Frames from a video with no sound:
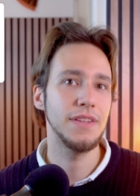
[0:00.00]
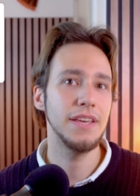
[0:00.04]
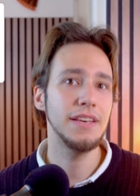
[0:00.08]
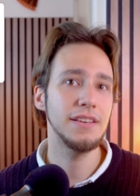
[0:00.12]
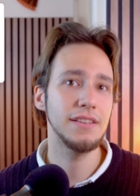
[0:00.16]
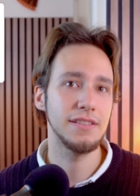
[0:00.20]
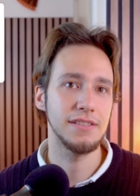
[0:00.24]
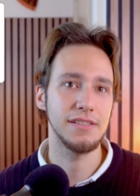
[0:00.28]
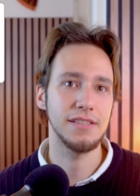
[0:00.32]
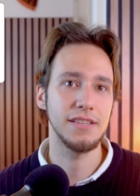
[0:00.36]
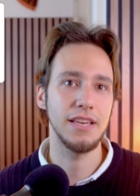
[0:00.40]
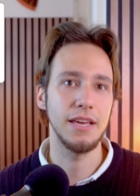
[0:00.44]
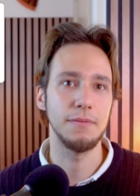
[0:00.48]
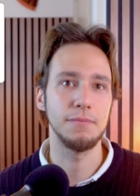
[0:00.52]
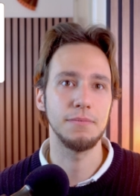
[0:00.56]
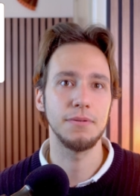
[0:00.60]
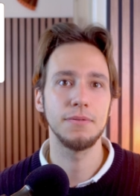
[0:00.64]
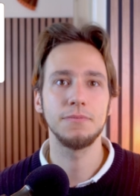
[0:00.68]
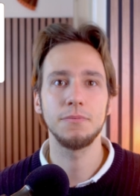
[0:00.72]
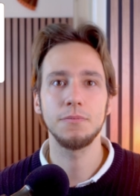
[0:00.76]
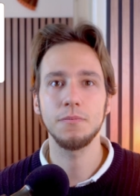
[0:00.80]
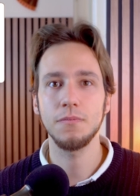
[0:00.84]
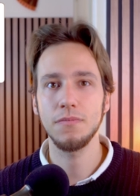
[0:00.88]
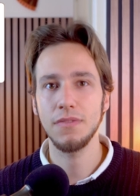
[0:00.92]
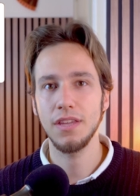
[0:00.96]
Inkscape.
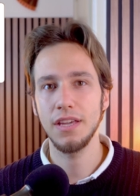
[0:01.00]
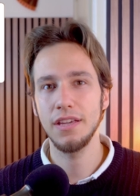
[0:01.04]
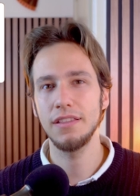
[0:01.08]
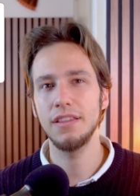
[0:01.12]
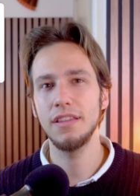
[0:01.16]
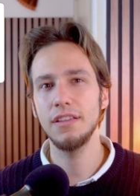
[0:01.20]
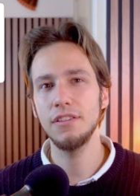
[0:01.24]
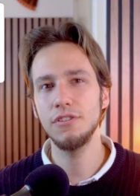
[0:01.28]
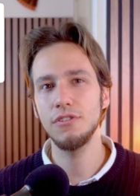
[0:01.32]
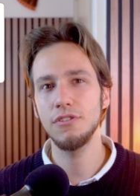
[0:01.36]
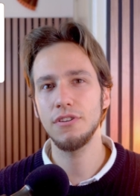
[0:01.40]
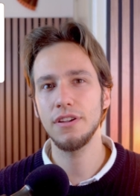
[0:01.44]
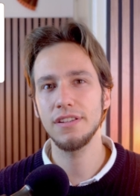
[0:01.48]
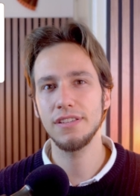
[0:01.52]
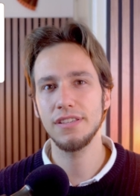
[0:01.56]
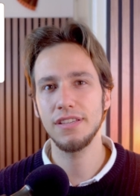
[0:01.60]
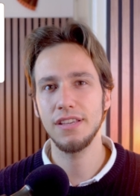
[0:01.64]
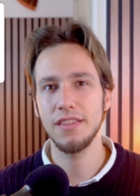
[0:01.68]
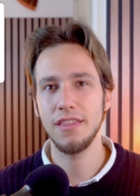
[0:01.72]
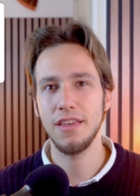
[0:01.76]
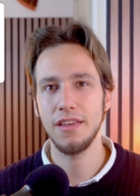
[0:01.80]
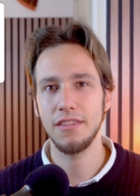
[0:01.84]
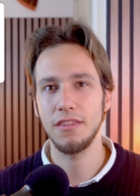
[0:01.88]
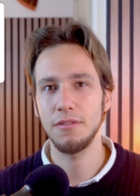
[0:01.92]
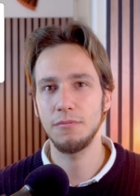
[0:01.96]
Indeed, you can
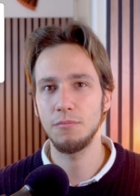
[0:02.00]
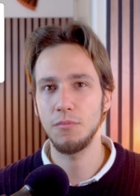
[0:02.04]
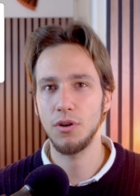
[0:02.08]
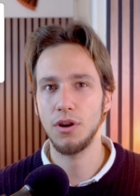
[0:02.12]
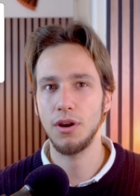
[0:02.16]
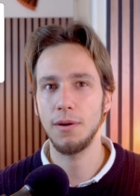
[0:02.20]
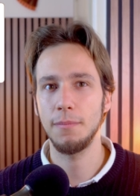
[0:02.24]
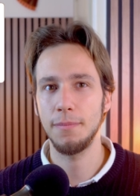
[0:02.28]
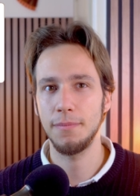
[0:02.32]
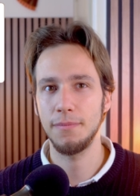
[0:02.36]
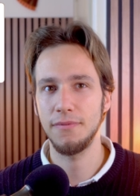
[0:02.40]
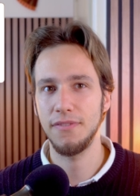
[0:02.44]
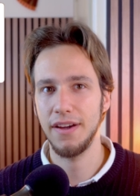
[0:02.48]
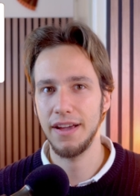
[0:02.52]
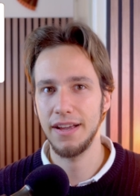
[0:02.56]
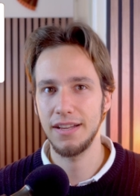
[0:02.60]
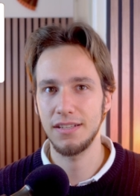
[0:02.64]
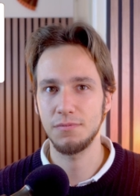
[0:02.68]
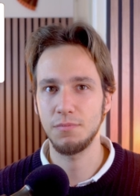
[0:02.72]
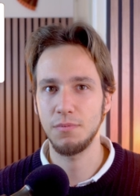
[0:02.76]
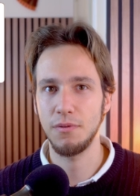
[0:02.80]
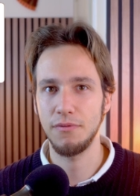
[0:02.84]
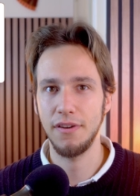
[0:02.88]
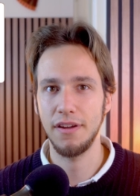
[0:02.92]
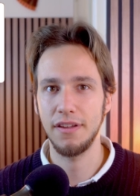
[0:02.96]
see that the mockup
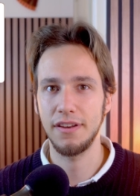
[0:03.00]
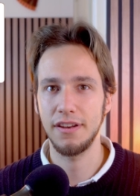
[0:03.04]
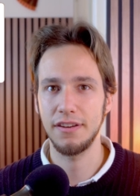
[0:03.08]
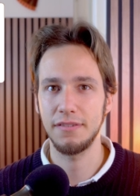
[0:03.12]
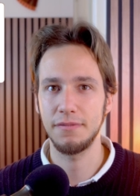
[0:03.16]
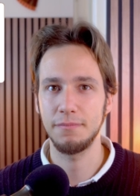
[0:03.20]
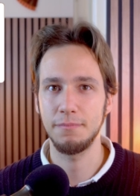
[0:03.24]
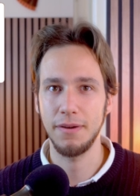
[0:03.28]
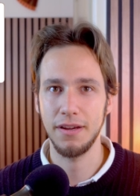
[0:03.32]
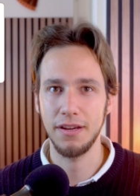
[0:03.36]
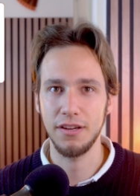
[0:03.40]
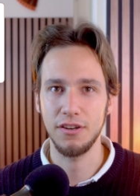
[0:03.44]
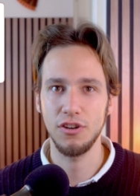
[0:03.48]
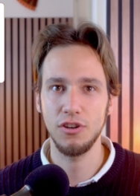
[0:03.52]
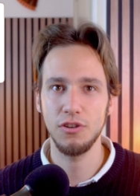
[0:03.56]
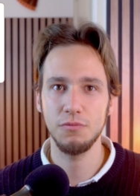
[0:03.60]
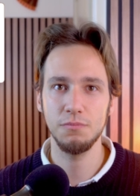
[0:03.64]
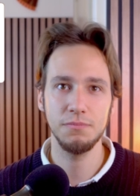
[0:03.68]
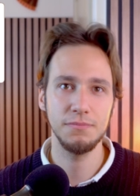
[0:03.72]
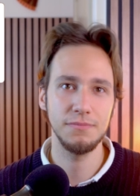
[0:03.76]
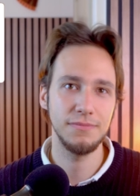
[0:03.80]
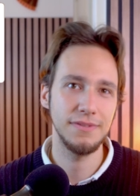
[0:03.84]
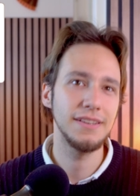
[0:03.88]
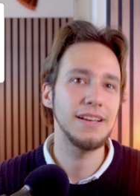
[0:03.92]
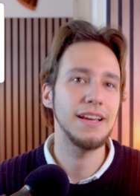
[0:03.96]
files provided by
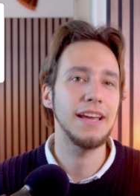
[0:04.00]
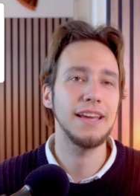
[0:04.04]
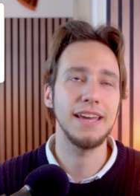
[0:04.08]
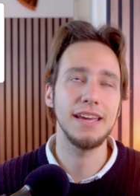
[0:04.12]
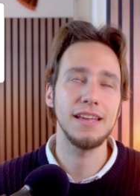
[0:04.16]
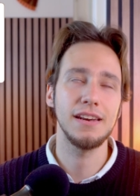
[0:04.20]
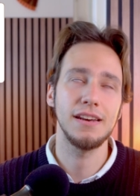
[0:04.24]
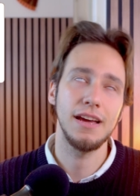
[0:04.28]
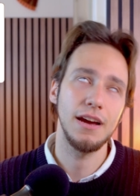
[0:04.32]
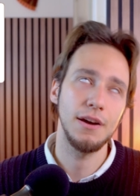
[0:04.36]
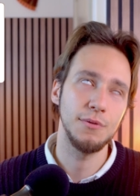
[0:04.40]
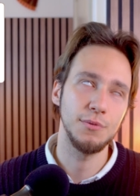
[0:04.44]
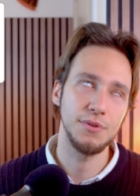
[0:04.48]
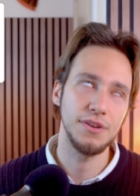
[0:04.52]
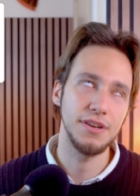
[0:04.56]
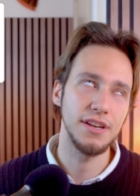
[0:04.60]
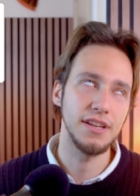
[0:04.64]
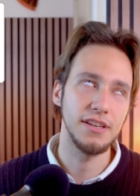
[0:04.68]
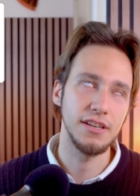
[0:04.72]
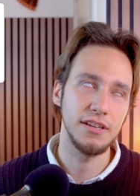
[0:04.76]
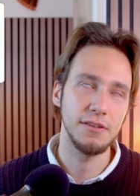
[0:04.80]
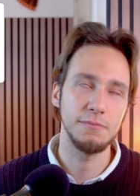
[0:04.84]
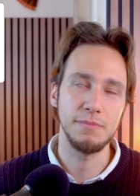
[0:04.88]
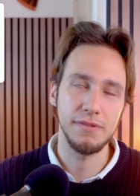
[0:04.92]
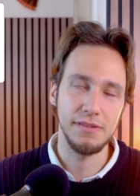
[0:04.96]
GNOME, again
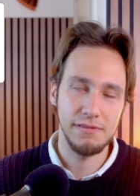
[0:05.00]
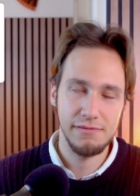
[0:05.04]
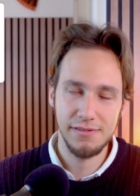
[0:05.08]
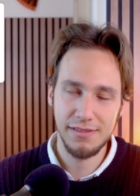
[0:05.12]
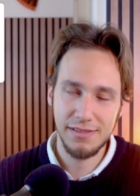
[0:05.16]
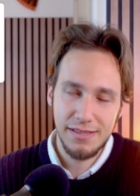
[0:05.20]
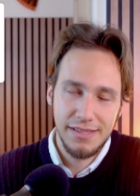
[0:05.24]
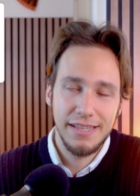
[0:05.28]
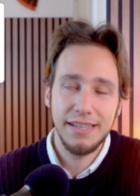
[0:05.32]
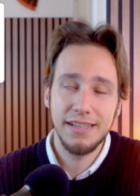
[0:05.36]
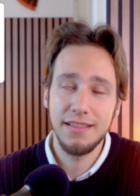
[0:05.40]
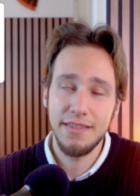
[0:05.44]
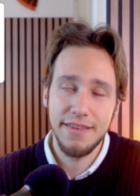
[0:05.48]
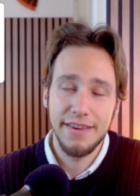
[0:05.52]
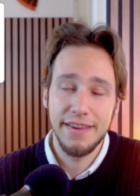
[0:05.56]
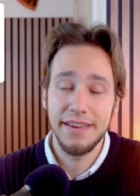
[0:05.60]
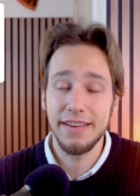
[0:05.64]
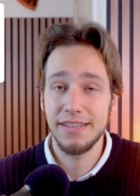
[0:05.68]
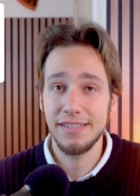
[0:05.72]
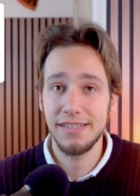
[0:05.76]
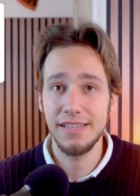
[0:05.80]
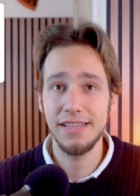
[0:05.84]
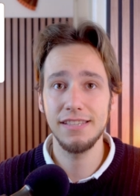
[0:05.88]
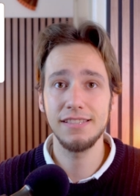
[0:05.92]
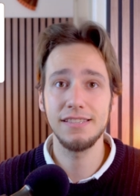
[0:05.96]
outdated but still they
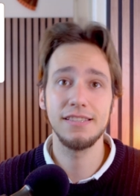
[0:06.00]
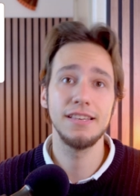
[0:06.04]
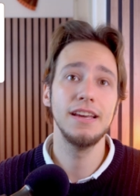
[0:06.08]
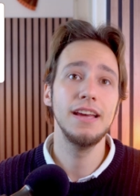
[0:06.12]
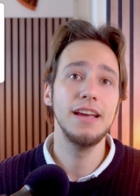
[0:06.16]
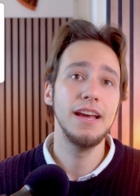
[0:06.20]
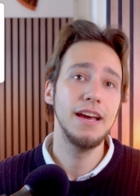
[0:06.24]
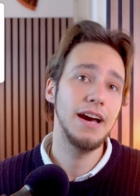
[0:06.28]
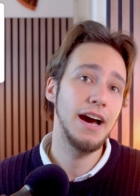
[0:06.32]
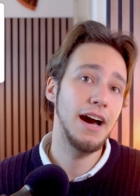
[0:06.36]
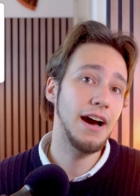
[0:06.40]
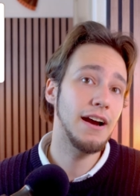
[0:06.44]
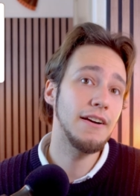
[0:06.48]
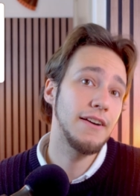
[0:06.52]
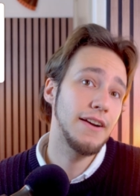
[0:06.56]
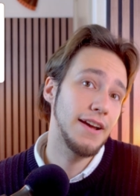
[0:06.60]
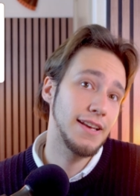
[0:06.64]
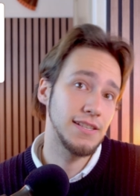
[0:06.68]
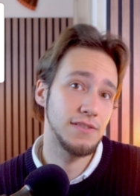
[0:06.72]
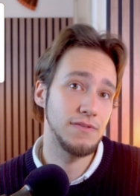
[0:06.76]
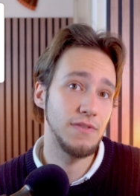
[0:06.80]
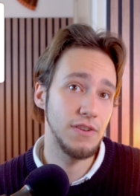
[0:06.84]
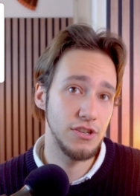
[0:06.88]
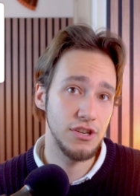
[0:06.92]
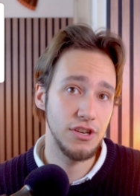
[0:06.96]
exist, are
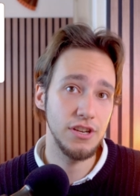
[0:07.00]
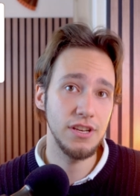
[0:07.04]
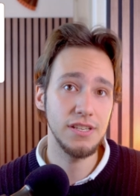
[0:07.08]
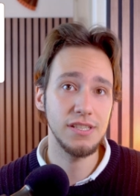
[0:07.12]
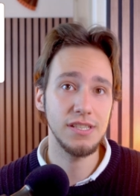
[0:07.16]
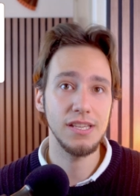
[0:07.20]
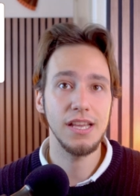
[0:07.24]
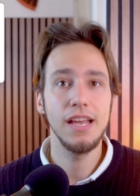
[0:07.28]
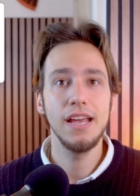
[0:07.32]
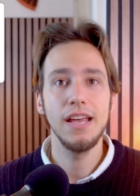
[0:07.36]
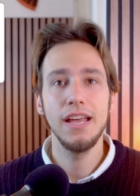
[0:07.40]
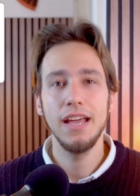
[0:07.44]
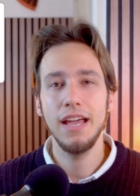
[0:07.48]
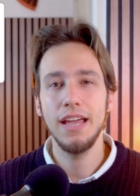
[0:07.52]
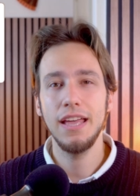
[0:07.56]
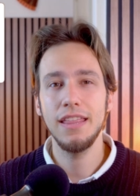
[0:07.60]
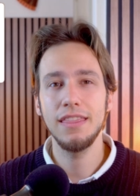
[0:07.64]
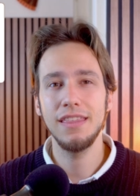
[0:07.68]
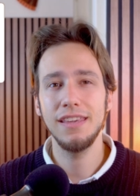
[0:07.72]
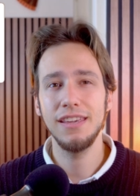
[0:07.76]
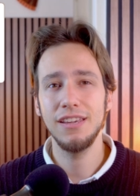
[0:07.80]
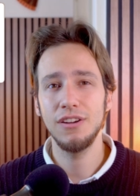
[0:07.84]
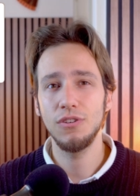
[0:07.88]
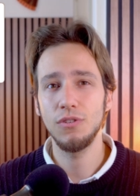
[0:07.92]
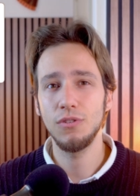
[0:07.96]
SVGs, and
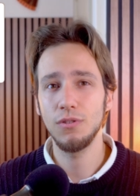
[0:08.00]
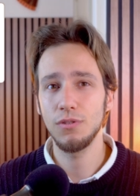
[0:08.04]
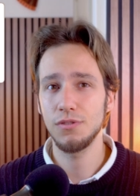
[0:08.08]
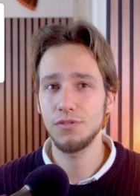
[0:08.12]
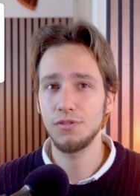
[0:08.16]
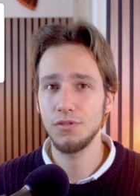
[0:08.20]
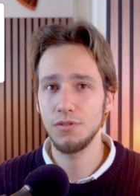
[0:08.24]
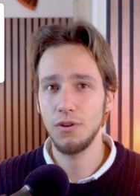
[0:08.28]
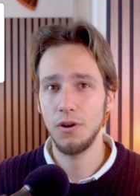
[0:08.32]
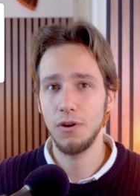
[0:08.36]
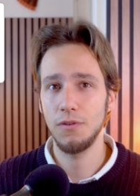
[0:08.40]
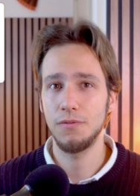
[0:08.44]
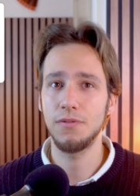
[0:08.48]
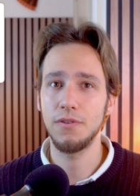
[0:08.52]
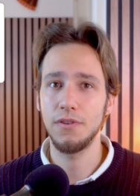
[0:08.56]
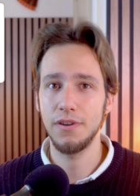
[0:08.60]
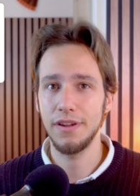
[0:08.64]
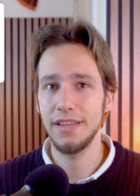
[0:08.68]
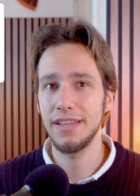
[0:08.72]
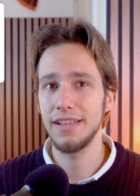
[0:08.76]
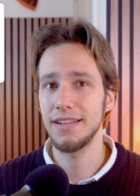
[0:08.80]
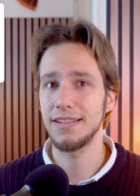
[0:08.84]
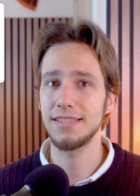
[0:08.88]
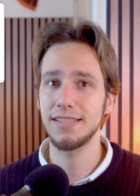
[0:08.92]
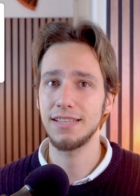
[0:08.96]
they also offer
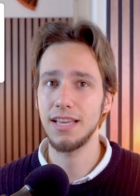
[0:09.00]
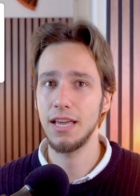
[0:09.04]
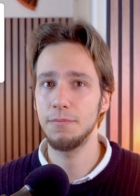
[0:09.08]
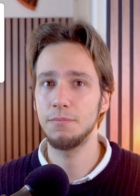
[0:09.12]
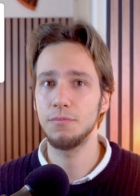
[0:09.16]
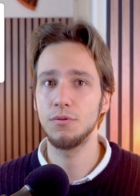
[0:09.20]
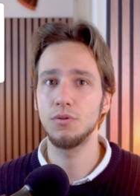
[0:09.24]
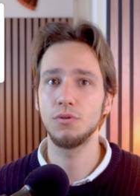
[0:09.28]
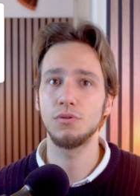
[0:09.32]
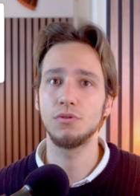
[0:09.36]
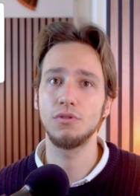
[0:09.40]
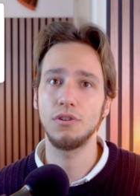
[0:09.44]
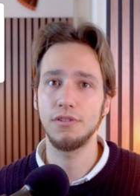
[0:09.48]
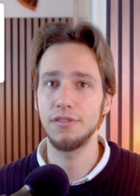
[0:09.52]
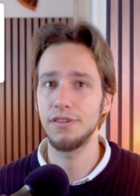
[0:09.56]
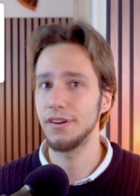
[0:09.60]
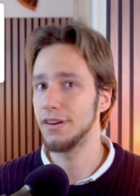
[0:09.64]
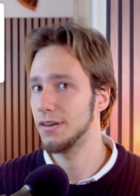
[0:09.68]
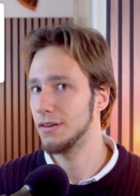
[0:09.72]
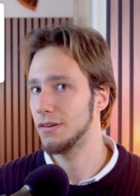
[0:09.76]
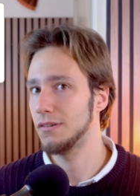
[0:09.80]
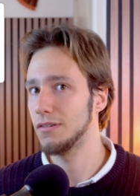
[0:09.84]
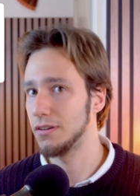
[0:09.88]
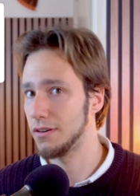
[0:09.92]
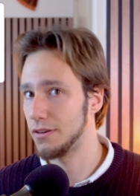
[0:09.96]
Inkscape
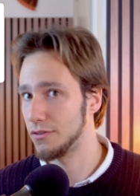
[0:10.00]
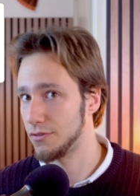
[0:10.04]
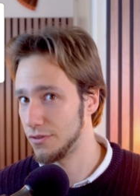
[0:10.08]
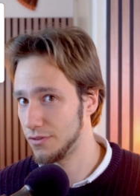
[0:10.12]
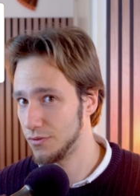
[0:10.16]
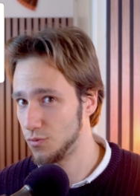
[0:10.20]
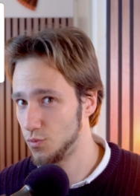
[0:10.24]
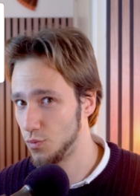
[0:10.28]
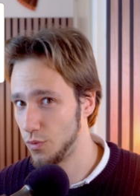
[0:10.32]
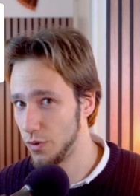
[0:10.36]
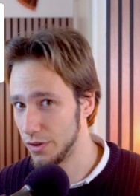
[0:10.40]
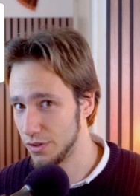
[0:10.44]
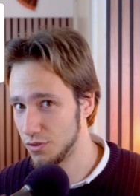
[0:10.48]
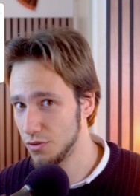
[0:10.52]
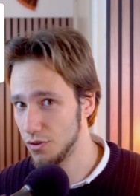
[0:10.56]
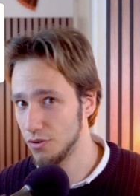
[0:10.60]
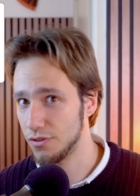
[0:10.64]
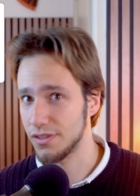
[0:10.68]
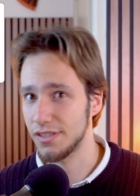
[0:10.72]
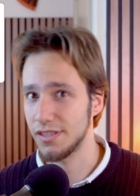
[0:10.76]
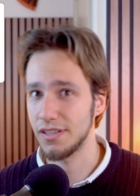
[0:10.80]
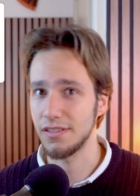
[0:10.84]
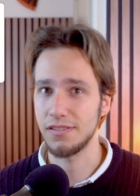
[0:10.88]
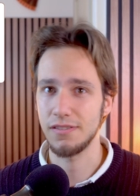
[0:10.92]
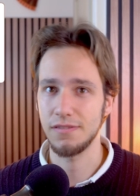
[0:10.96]
tutorial
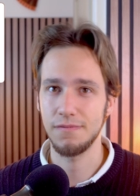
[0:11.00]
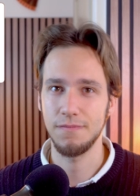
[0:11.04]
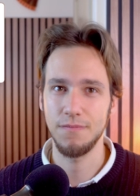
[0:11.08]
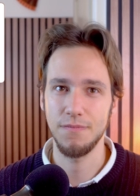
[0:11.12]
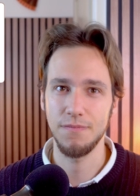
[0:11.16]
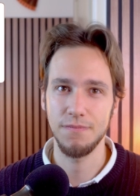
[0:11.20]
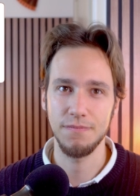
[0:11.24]
resources.